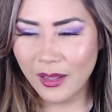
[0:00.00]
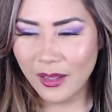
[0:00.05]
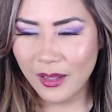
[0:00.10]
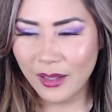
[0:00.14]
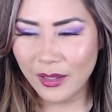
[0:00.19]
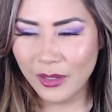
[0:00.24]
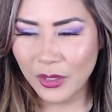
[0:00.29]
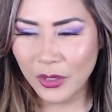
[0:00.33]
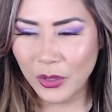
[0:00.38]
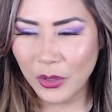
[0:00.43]

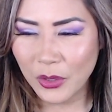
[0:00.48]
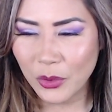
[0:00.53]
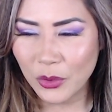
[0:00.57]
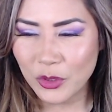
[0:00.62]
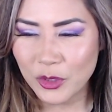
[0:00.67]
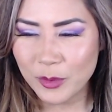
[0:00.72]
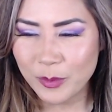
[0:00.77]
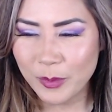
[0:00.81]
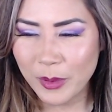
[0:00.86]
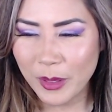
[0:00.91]
A
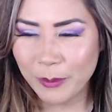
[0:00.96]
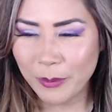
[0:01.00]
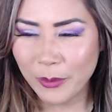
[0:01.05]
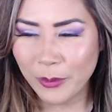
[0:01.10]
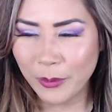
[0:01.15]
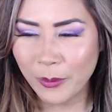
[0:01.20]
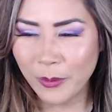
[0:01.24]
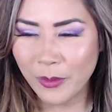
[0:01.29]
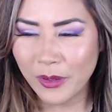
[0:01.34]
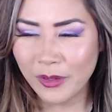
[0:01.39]
ghost pepper
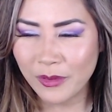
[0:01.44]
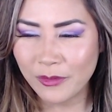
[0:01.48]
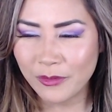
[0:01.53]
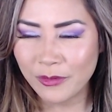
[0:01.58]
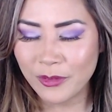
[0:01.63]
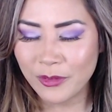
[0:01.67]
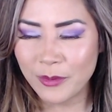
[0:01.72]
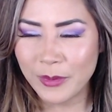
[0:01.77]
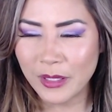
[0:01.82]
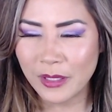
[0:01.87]
one
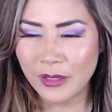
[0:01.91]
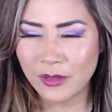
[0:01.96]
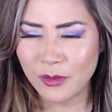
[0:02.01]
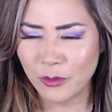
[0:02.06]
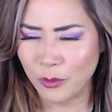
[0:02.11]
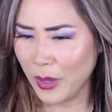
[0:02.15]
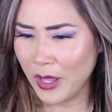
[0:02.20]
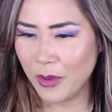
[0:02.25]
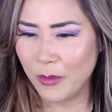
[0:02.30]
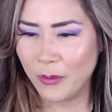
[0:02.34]
from
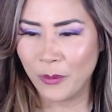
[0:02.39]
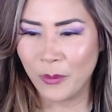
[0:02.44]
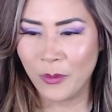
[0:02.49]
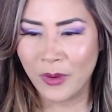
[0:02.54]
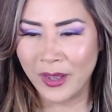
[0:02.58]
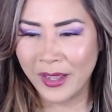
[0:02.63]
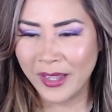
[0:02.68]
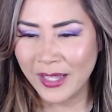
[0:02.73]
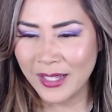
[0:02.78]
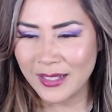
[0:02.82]
wait,
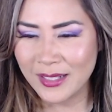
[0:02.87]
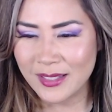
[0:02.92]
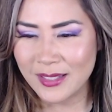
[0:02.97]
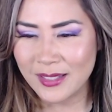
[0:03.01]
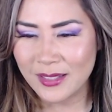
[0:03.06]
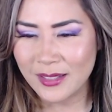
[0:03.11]
what?